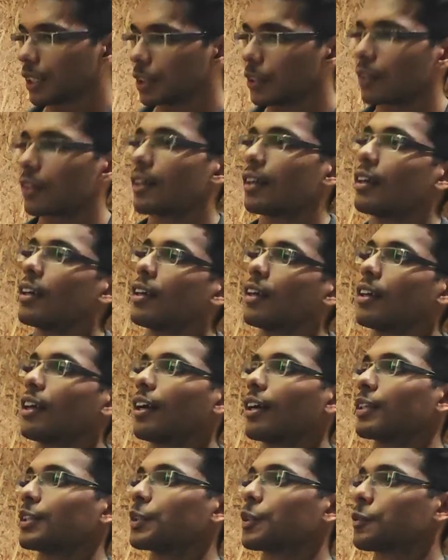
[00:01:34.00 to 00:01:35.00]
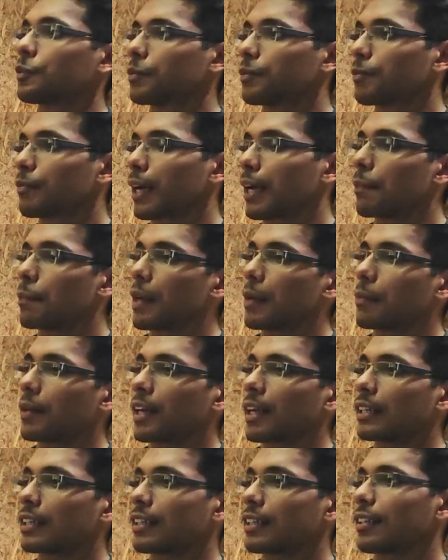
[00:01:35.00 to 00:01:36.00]
sure. So my paper
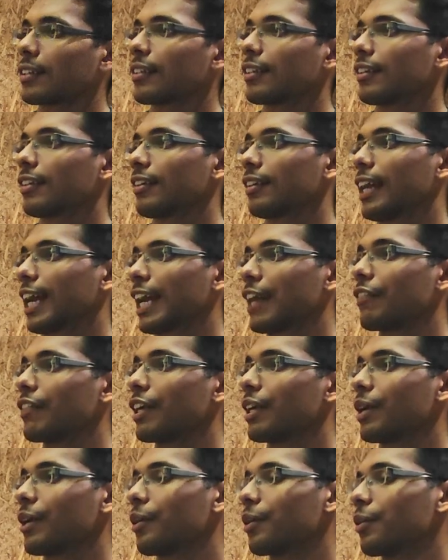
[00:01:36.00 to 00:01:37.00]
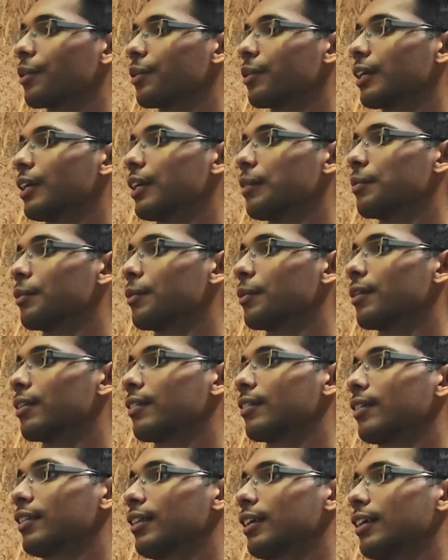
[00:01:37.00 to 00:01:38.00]
actually dived into a more
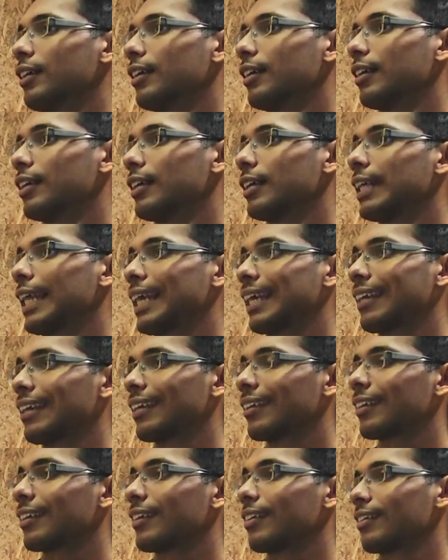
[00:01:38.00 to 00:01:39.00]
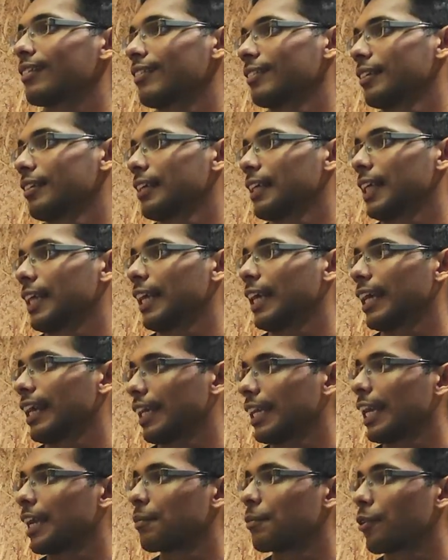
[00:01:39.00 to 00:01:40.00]
technical
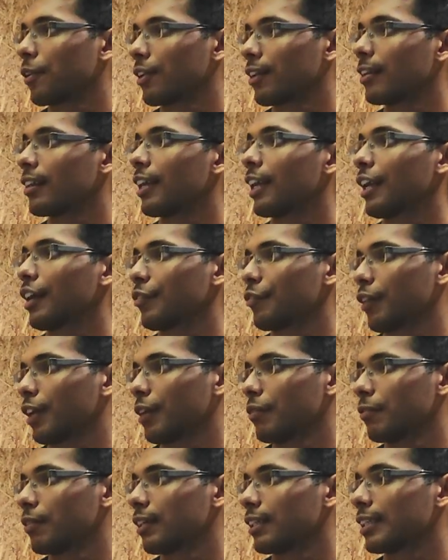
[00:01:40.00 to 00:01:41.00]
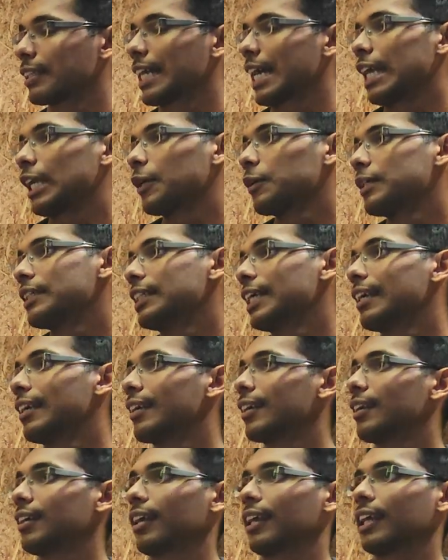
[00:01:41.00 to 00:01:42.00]
AI model, AI framework that could
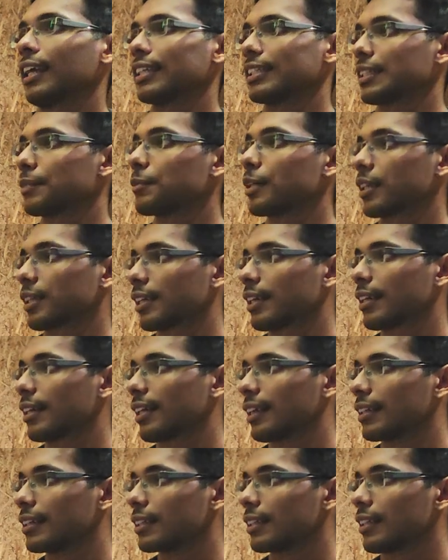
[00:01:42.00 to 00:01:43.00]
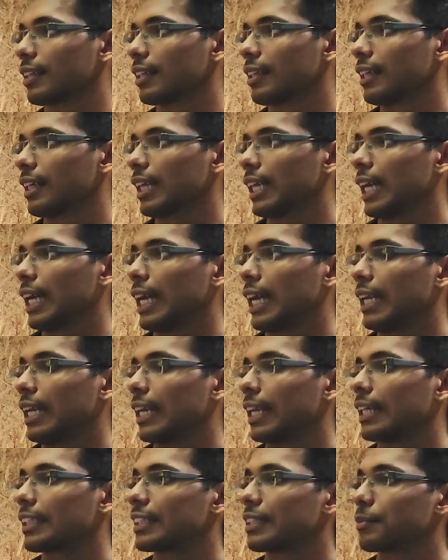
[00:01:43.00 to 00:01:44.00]
generate ASMR content. And
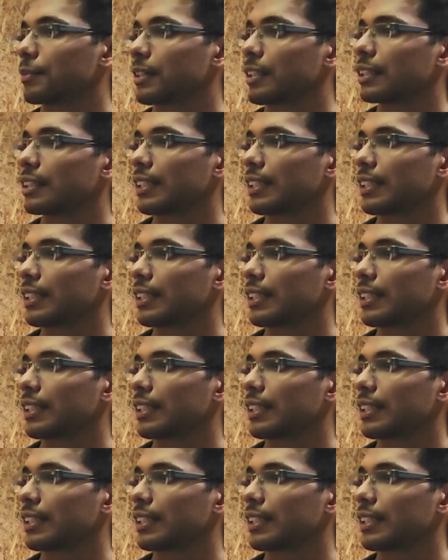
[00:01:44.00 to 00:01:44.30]
ASMR